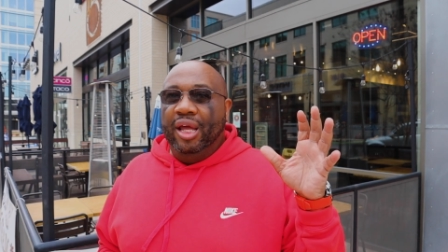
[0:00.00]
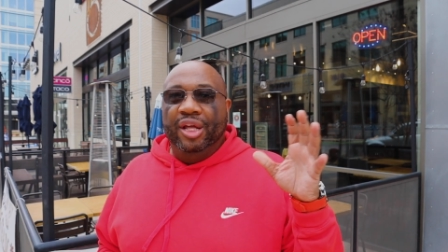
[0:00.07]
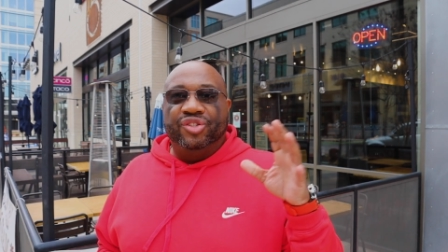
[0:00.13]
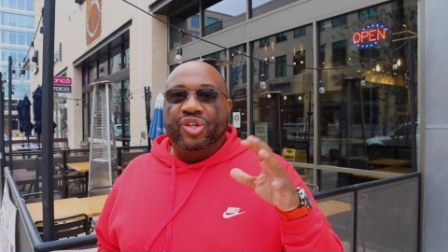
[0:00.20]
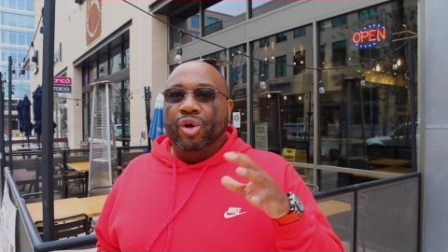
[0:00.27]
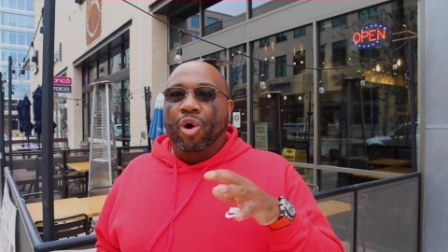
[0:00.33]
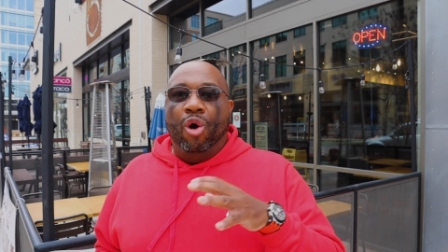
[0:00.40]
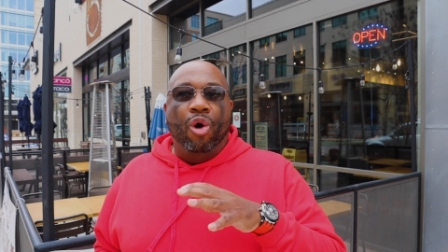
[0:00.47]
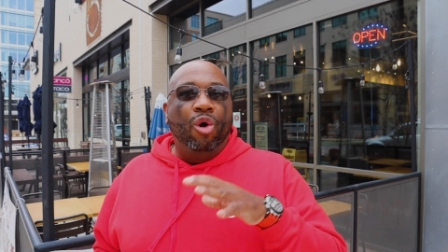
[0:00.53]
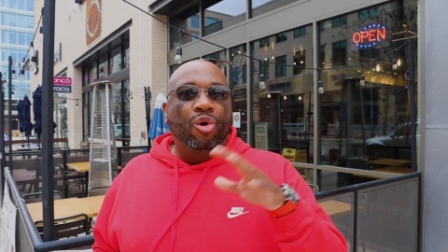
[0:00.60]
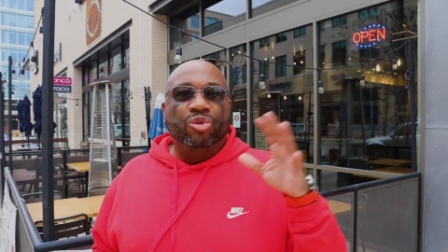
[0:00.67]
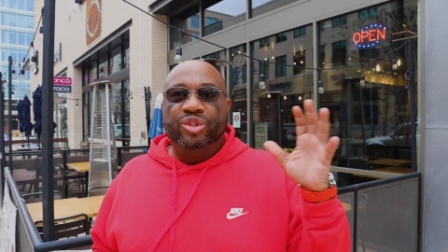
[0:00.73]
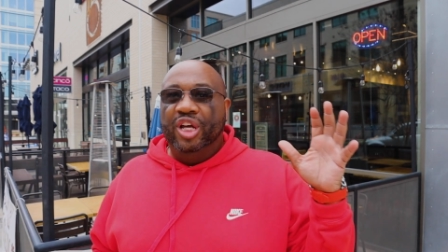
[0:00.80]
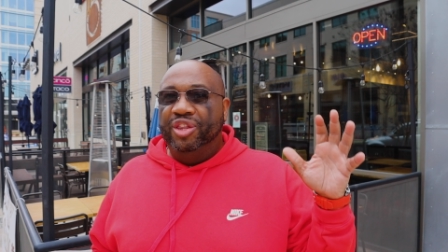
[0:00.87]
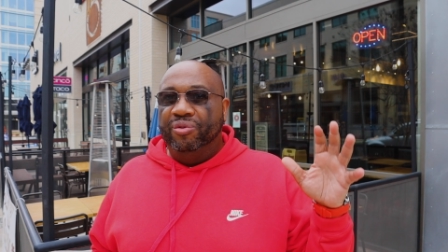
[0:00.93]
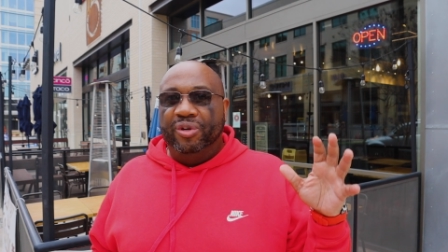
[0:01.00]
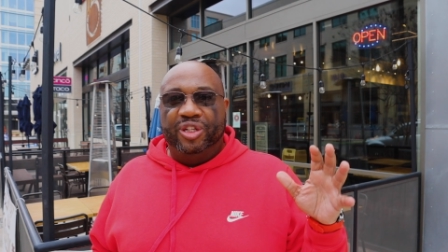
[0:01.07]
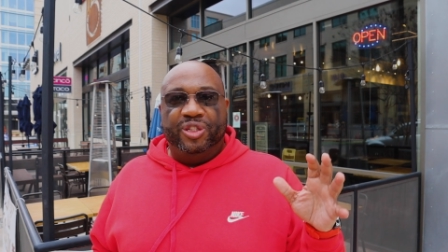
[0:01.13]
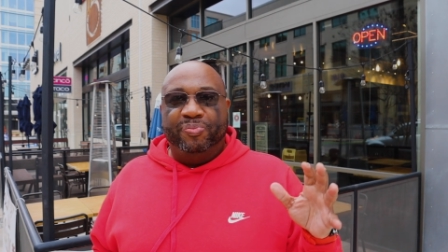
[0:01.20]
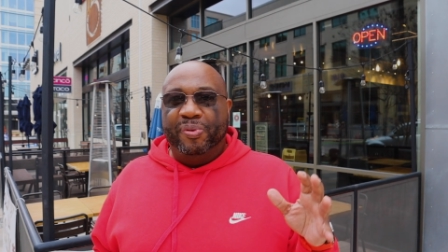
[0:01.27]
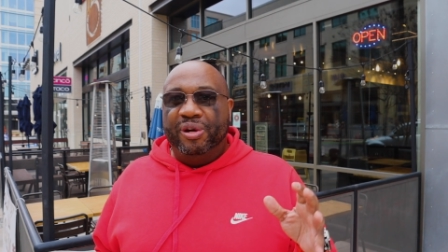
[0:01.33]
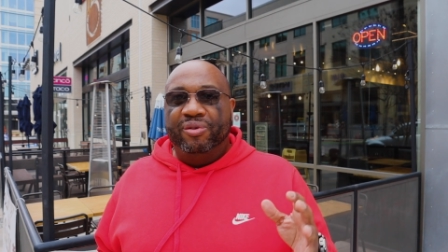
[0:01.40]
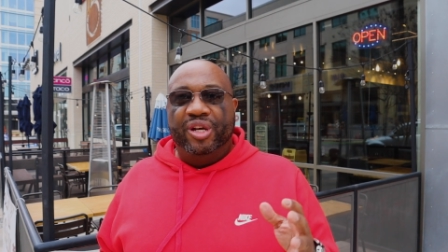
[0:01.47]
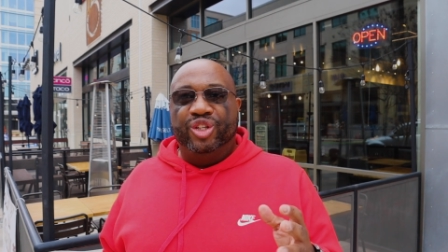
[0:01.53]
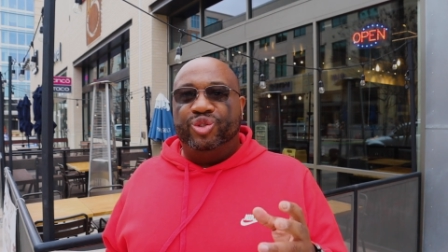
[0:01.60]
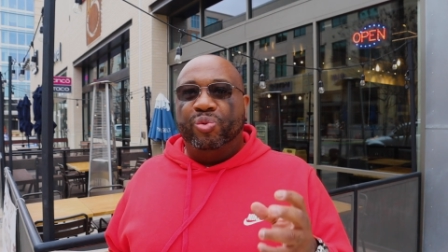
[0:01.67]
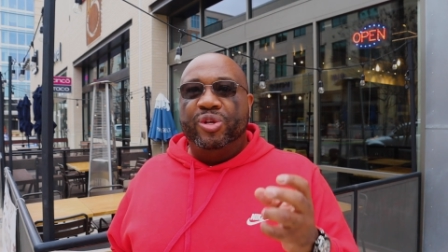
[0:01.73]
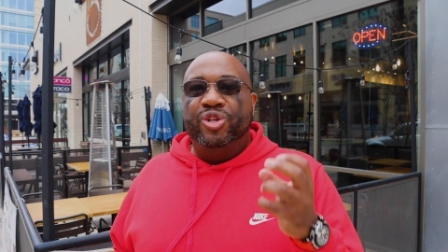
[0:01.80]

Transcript: it's a whole nother experience.